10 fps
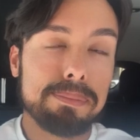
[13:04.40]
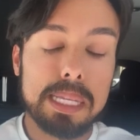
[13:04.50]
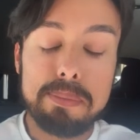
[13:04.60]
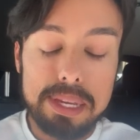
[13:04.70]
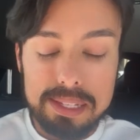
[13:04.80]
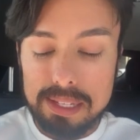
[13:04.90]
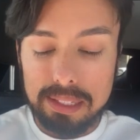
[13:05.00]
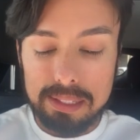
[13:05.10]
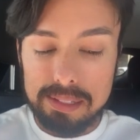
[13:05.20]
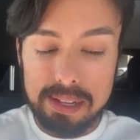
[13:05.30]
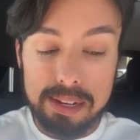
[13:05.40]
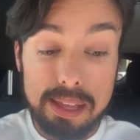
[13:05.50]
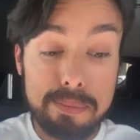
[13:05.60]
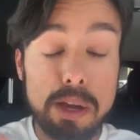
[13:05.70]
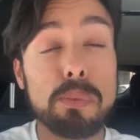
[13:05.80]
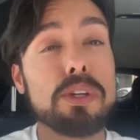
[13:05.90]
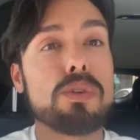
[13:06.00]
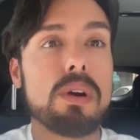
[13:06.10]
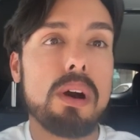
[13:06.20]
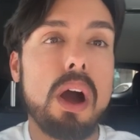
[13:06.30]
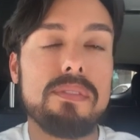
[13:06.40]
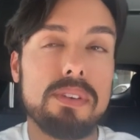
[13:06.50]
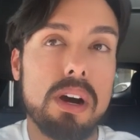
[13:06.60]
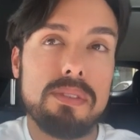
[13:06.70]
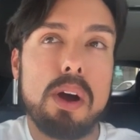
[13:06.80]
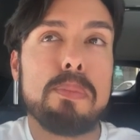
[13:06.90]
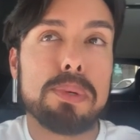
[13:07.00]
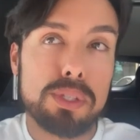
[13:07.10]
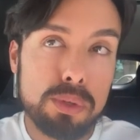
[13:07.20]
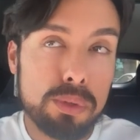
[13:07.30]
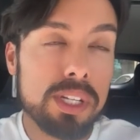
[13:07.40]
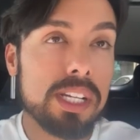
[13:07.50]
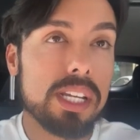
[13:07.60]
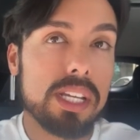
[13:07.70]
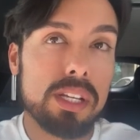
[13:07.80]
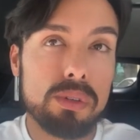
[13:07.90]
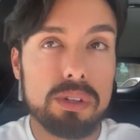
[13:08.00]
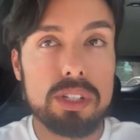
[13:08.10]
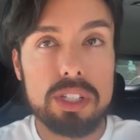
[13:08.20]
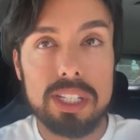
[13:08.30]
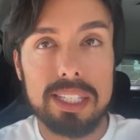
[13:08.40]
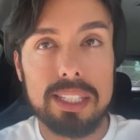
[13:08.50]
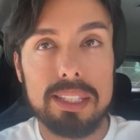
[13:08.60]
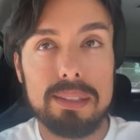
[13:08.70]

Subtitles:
They basically said that my window of opportunity in order to